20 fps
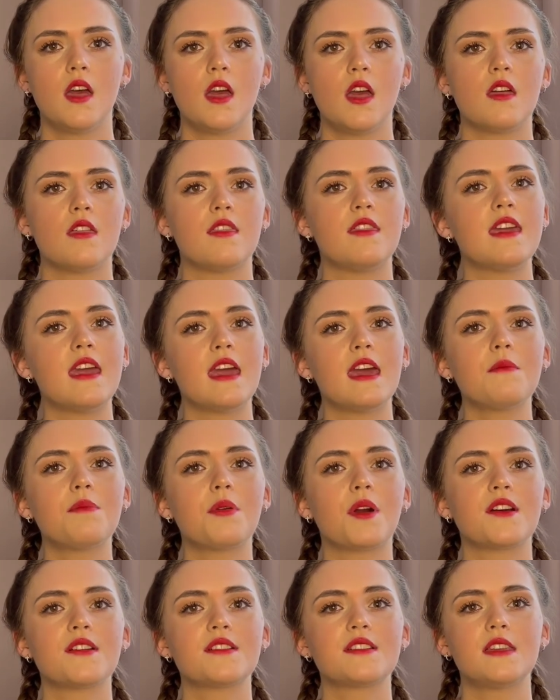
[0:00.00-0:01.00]
The
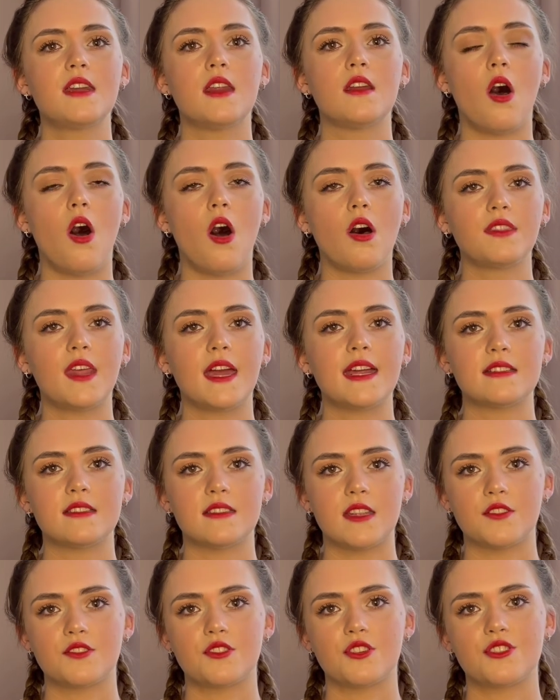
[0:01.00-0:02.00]
in-person and online
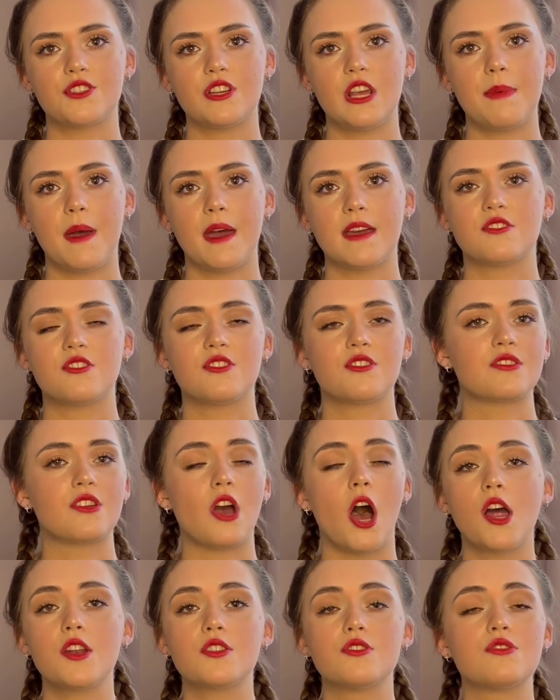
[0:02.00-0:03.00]
censorship has just
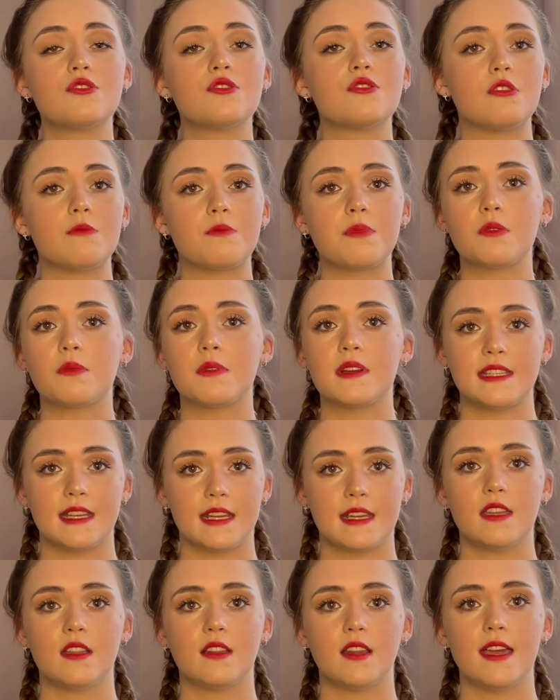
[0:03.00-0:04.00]
gotten super
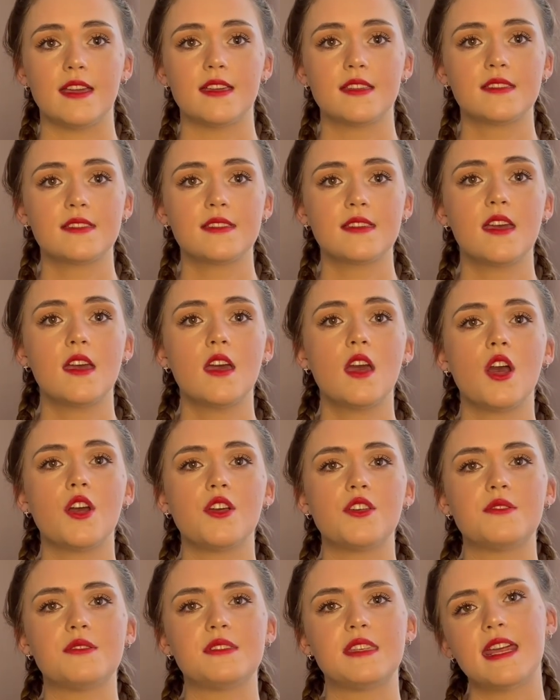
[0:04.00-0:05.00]
ridiculous.
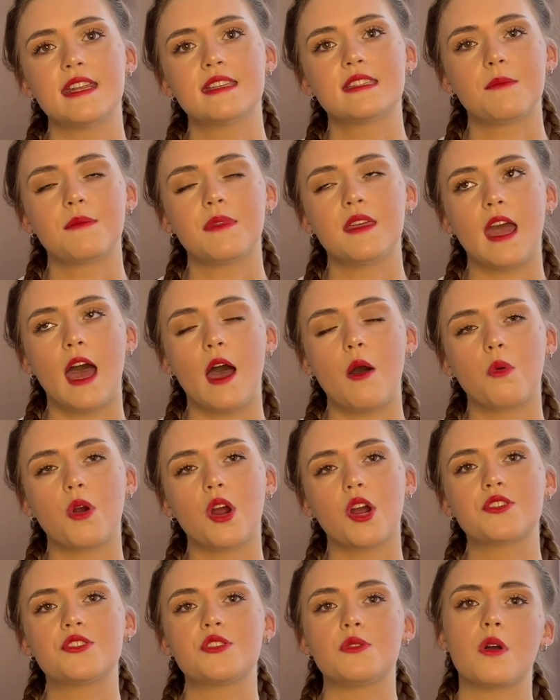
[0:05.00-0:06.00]
You say something at
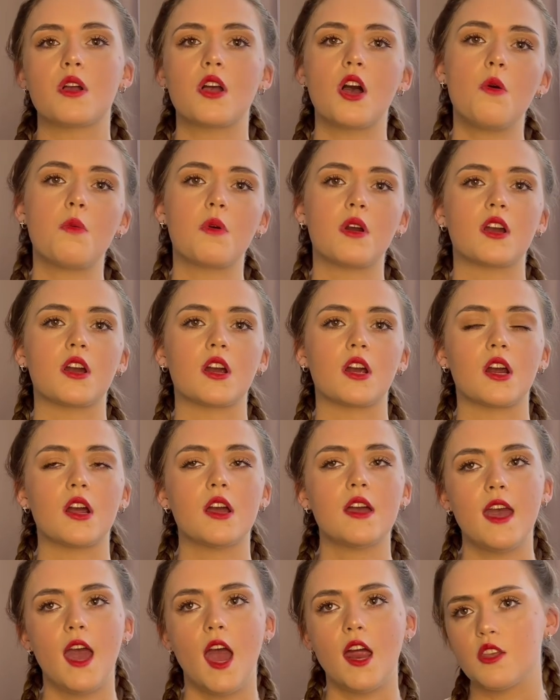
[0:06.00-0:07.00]
work to a coworker,
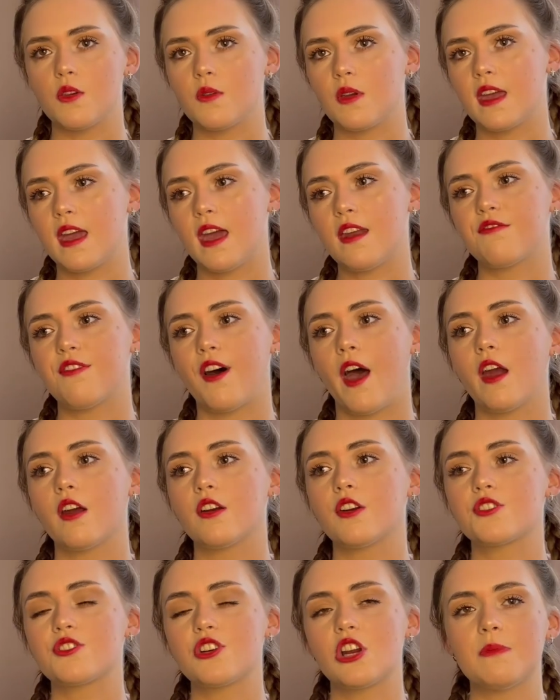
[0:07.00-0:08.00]
and you could get
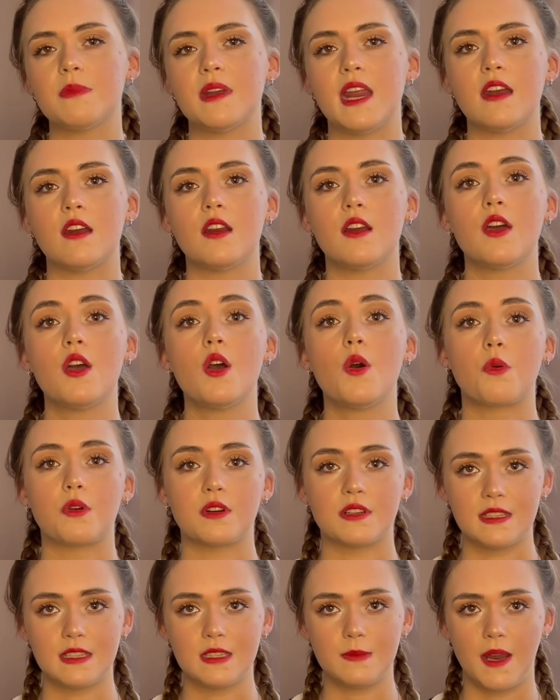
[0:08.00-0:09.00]
fired or terminated or
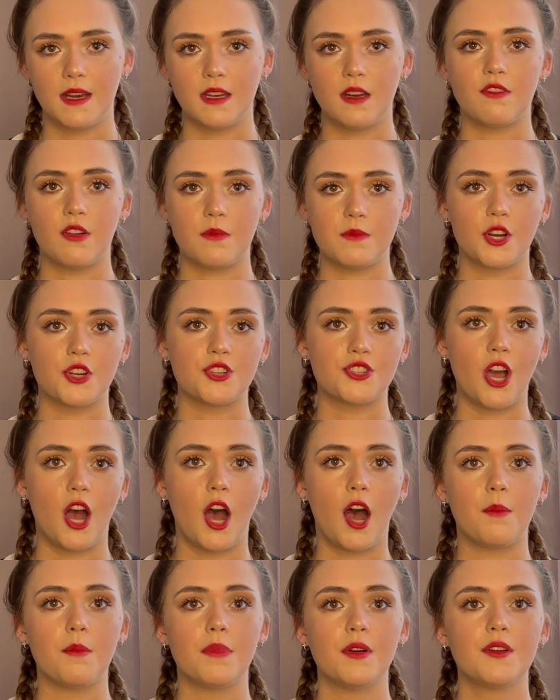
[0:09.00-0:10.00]
suspended from your
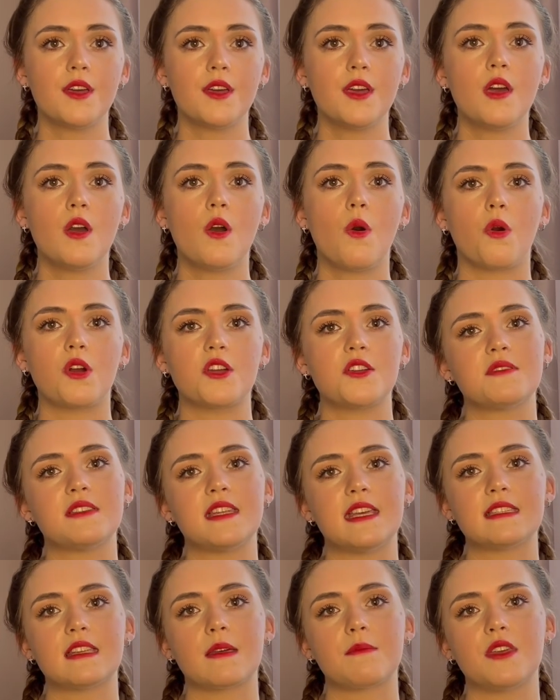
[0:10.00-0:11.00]
job. Or you
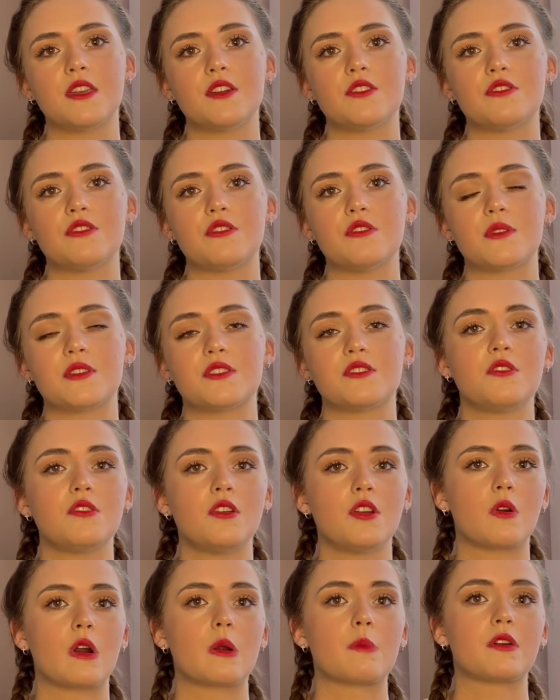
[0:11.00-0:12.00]
say something to a
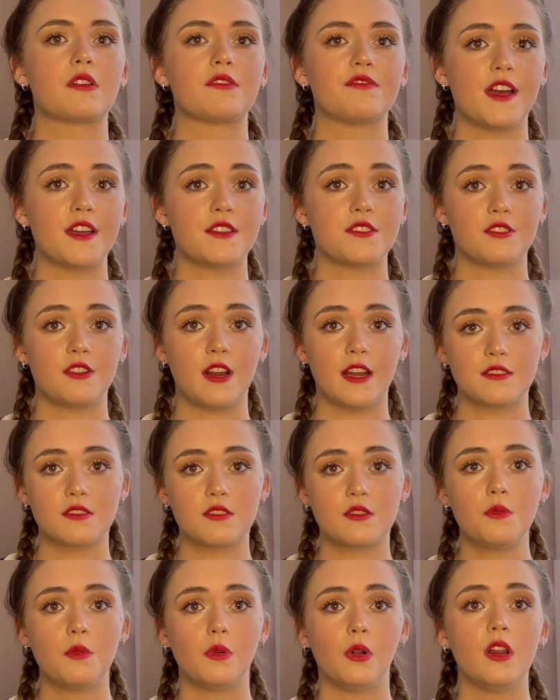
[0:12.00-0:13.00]
student or a professor at
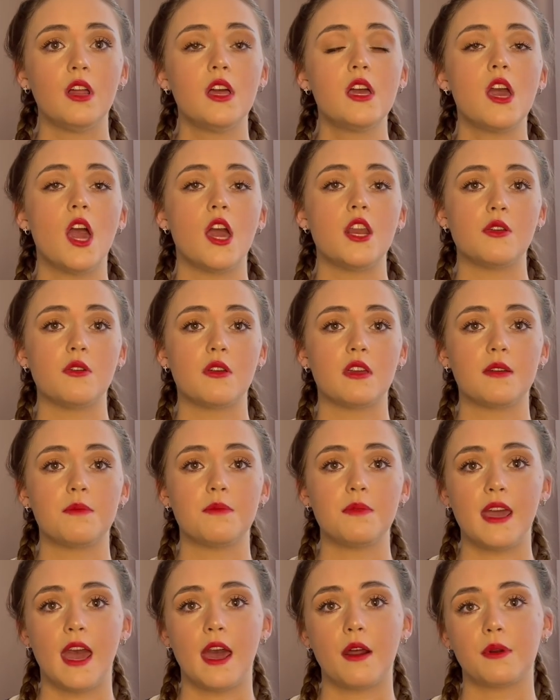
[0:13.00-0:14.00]
school, and you could
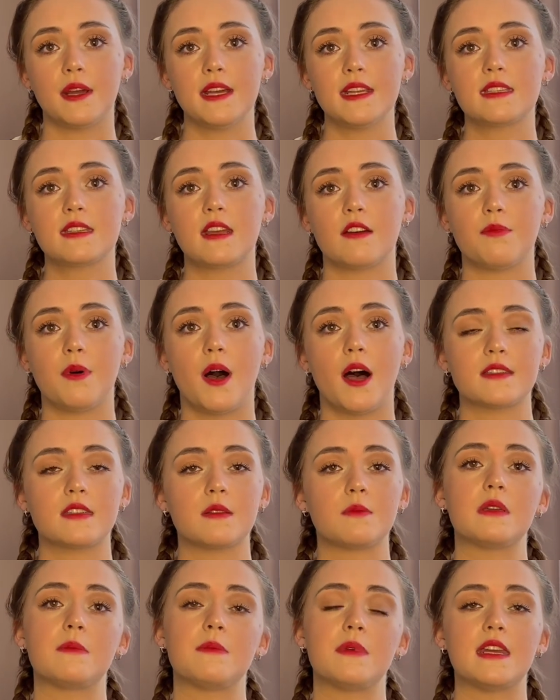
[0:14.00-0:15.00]
be at risk of
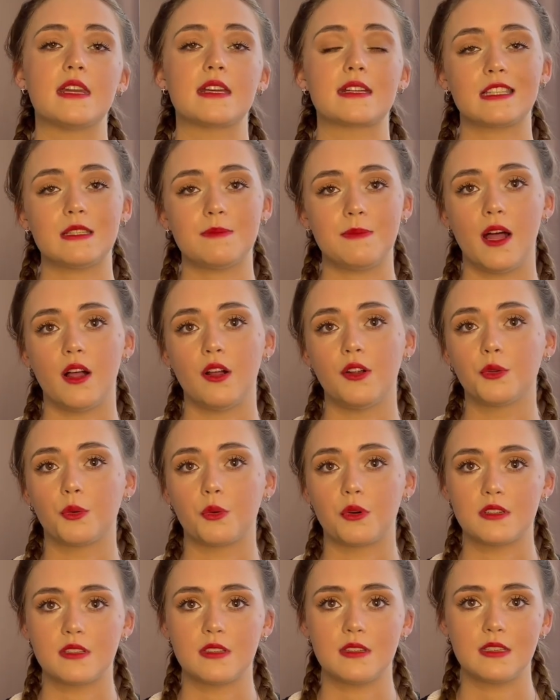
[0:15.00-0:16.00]
possibly being expelled
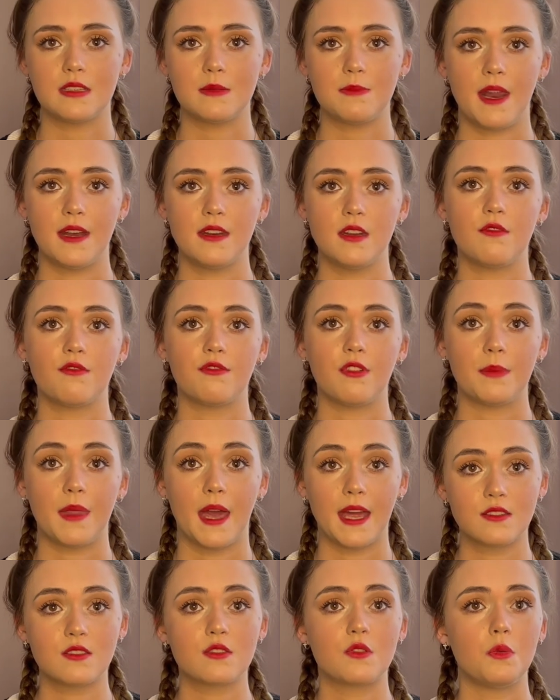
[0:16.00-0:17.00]
or suspended from
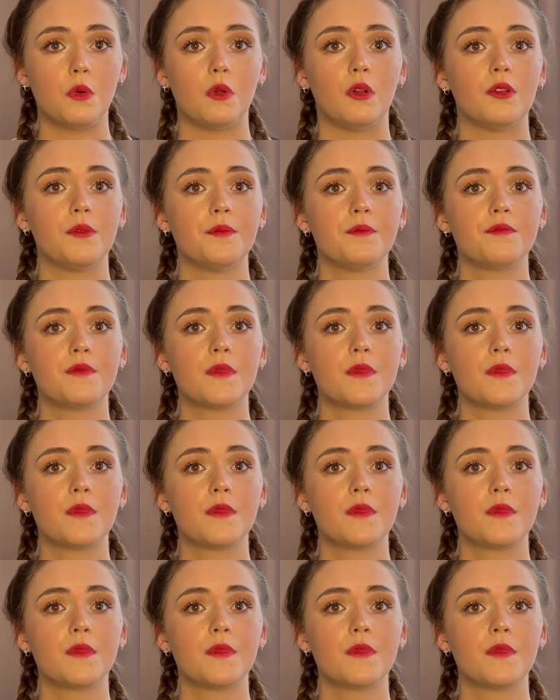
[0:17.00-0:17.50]
that school.